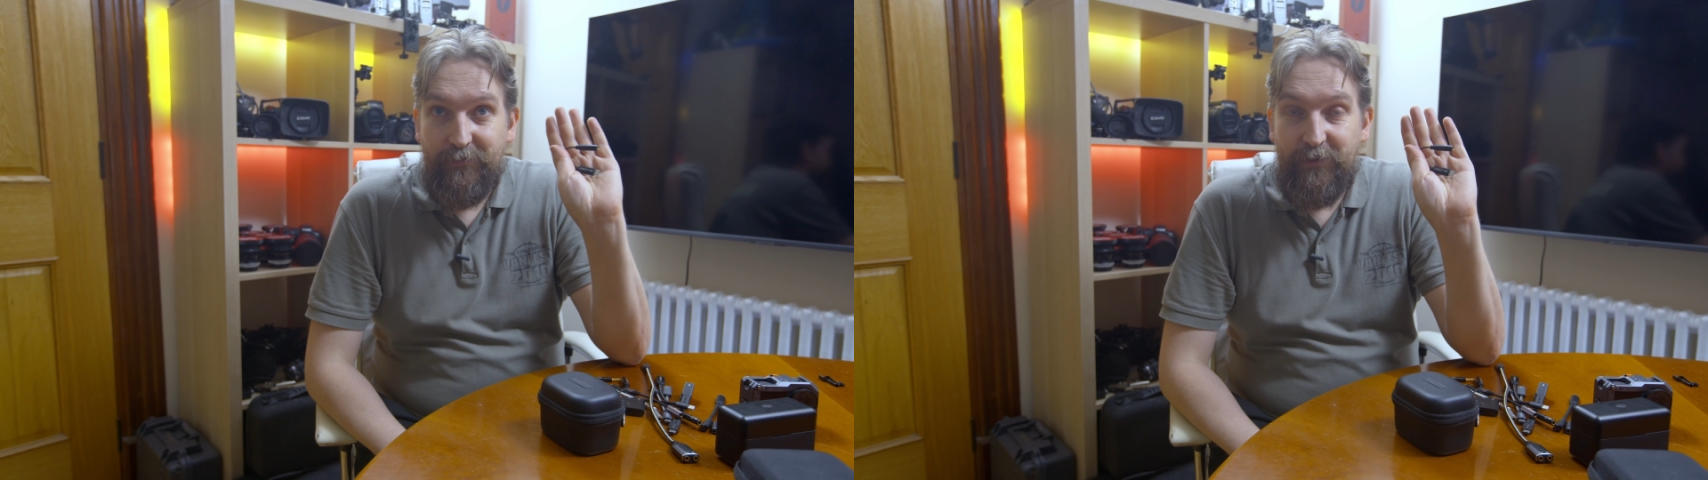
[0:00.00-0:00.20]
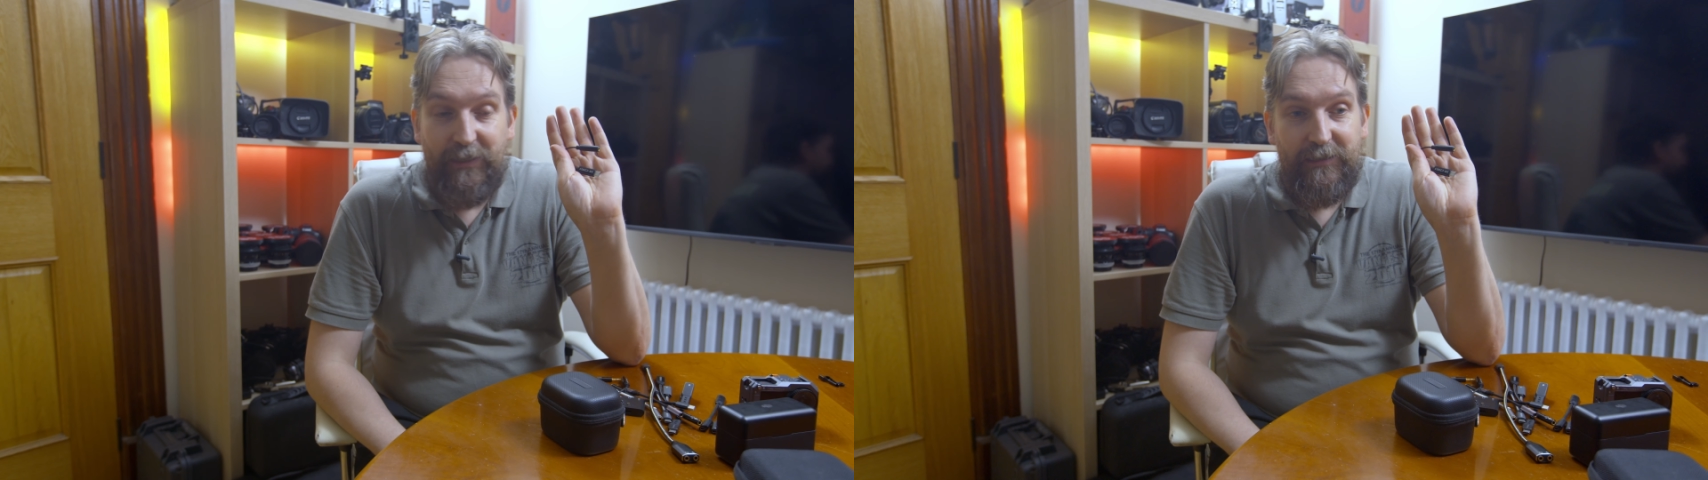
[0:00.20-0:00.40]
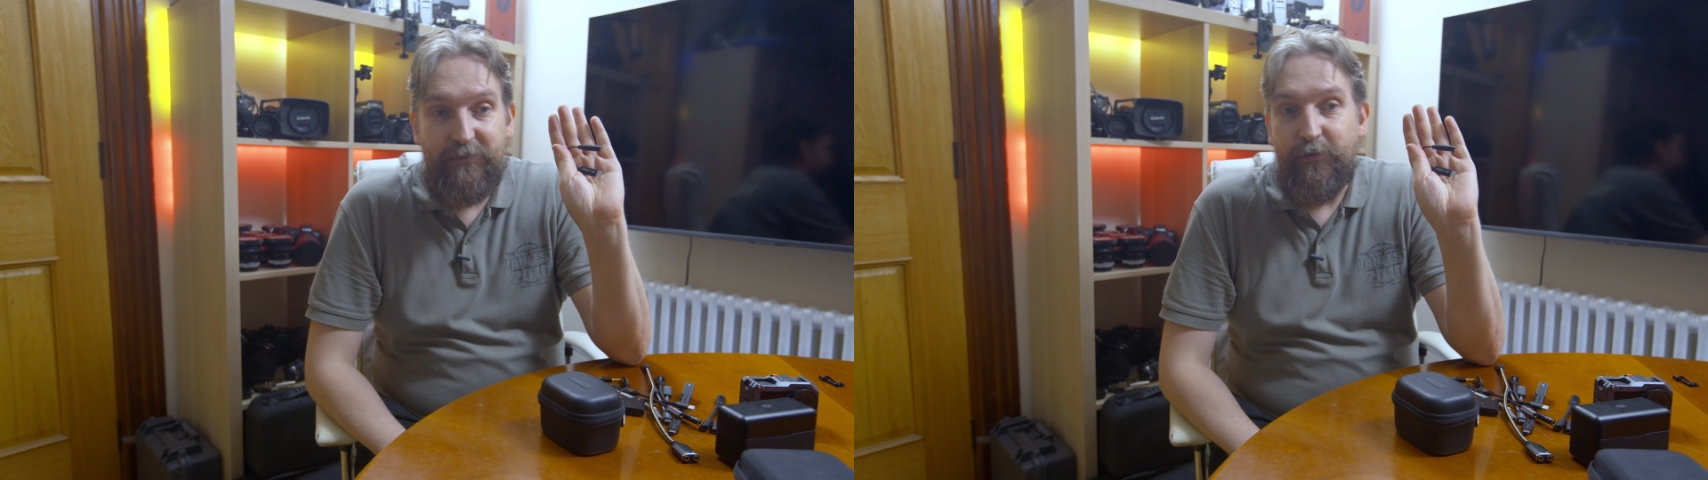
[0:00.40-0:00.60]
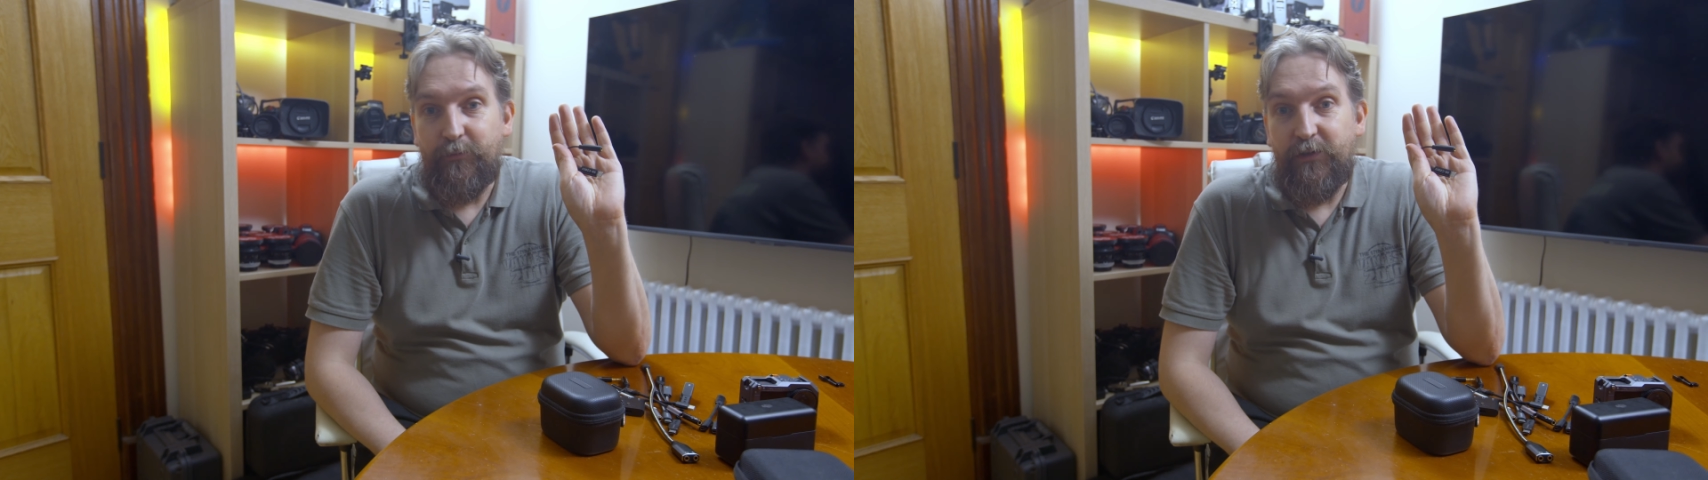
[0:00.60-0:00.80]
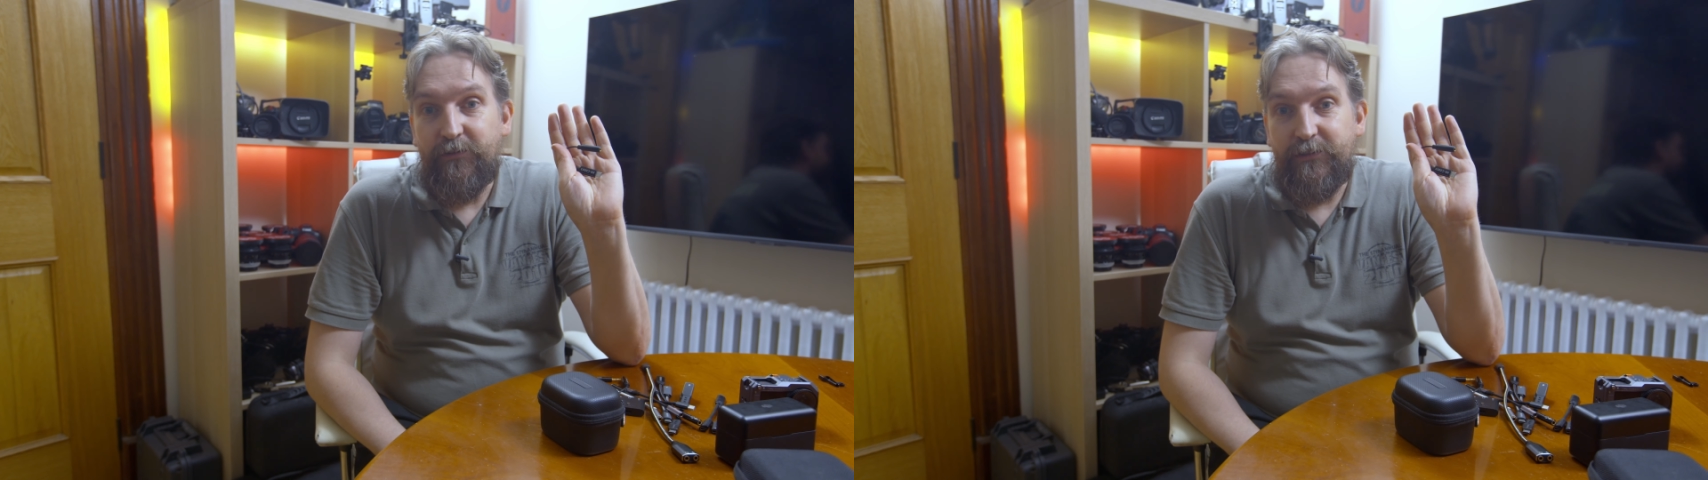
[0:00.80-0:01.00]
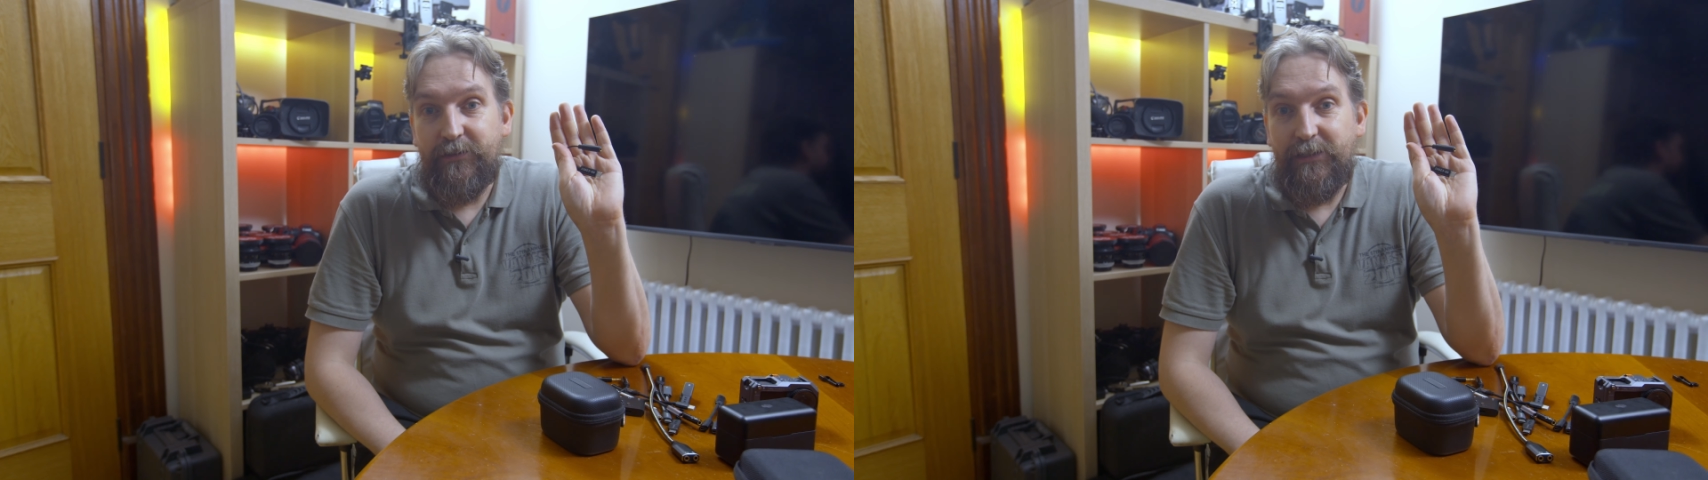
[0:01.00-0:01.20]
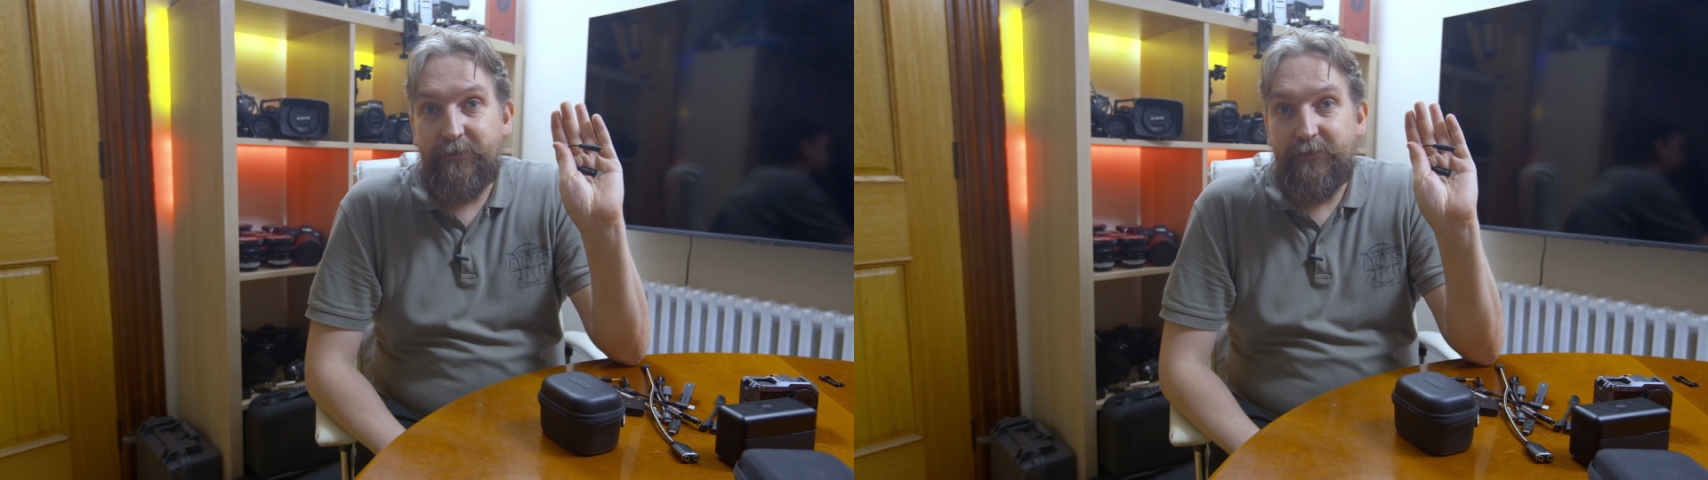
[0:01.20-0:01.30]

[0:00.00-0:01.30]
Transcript: you get swapped over to the